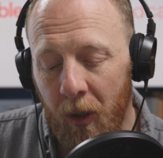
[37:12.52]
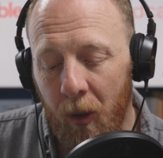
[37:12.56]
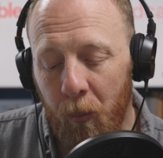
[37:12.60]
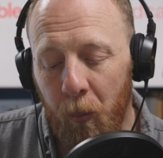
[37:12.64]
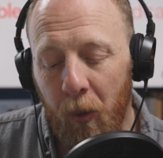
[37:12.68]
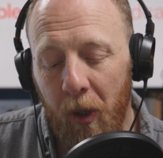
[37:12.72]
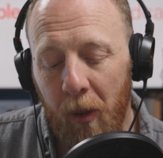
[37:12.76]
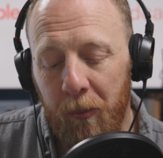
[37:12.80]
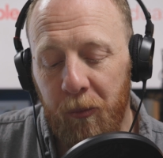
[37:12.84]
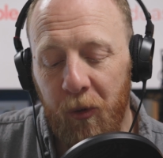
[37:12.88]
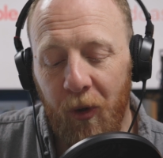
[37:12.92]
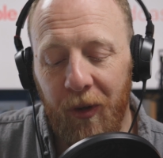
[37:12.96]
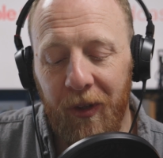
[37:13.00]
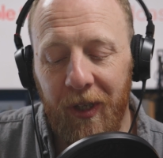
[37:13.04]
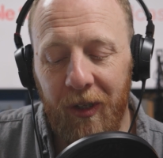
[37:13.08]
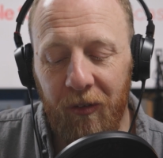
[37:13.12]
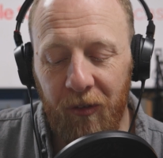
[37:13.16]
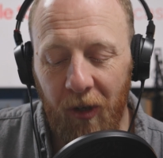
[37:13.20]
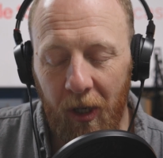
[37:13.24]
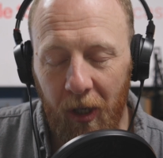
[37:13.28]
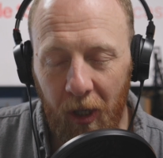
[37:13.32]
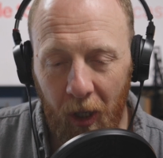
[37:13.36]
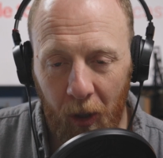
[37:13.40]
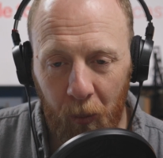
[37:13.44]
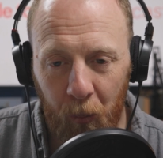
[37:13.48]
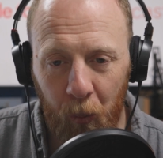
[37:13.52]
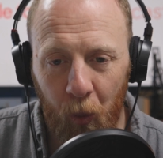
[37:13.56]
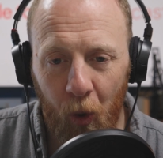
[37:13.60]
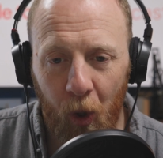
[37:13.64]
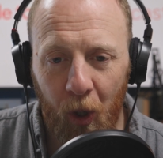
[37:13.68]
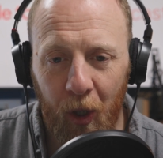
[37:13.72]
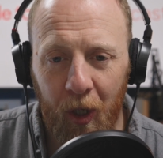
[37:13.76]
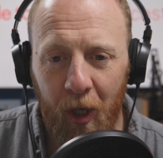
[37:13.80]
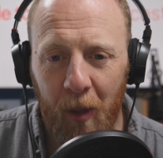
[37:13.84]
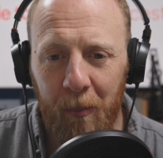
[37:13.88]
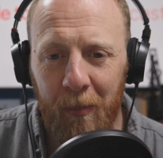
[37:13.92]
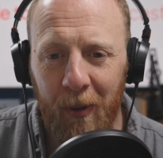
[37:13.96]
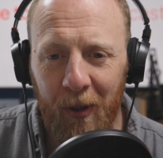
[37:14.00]
When I'm doing things like lone
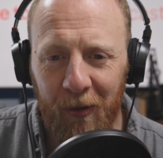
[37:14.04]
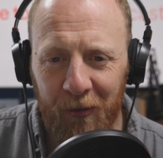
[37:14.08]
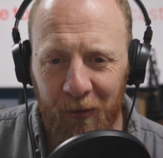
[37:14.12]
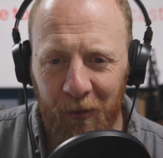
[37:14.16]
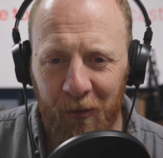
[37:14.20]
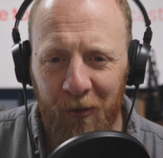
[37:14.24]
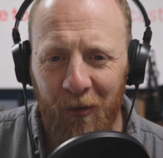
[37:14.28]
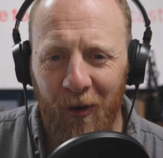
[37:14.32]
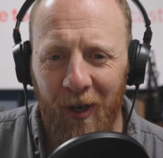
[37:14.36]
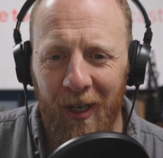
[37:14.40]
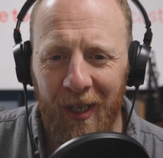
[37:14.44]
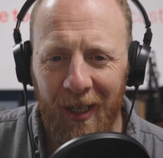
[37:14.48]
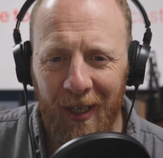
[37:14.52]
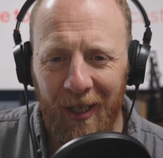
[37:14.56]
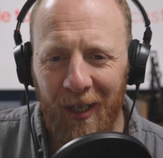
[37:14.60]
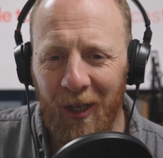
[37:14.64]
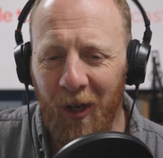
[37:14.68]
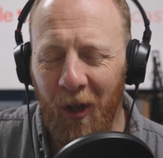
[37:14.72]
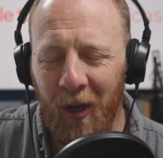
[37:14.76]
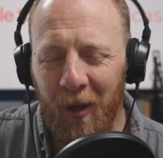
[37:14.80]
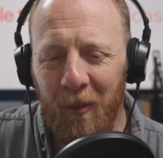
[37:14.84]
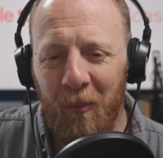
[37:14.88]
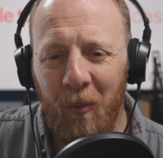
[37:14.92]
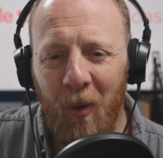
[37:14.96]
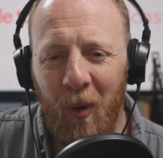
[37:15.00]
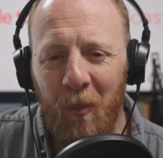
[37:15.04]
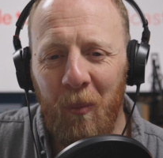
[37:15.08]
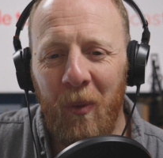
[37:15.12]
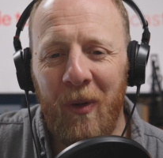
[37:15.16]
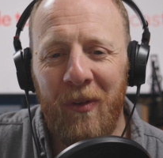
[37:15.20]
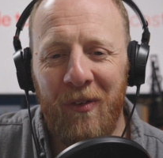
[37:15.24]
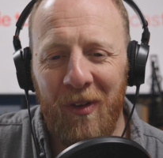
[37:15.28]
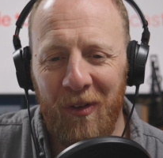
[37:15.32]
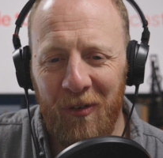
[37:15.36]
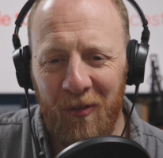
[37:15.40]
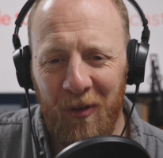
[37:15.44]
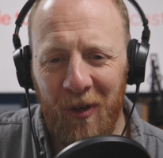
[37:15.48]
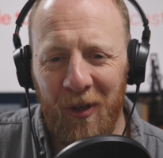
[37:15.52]
worker, personal training, like
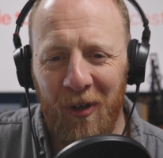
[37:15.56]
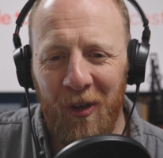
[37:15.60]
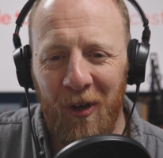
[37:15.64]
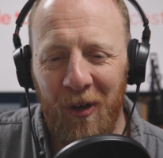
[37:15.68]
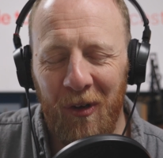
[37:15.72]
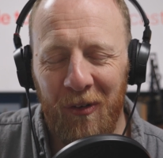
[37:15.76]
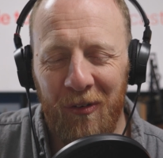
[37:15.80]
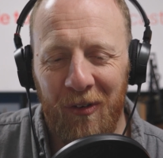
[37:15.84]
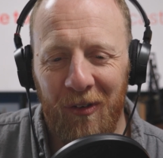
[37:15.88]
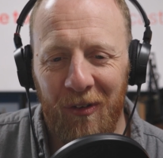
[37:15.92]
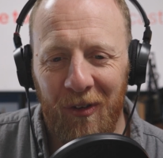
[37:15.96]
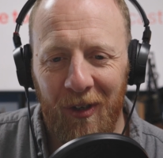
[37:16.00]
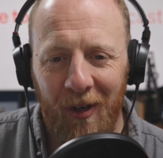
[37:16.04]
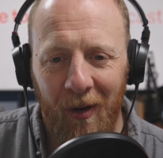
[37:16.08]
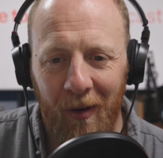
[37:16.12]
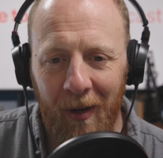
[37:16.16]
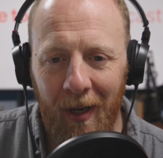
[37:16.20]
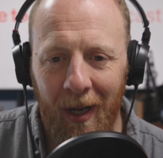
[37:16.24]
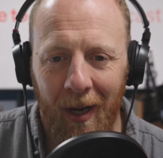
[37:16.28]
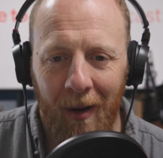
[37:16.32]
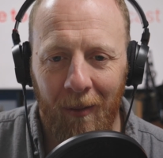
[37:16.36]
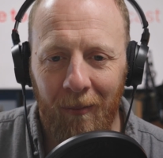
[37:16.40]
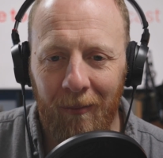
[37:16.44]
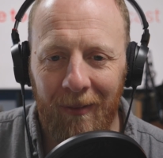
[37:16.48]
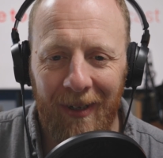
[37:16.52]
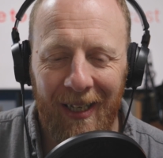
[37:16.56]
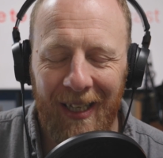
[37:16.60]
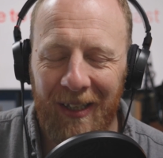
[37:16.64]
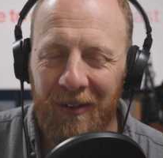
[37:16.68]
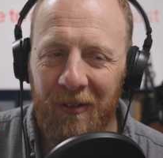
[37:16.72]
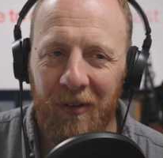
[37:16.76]
with district nurses are going out,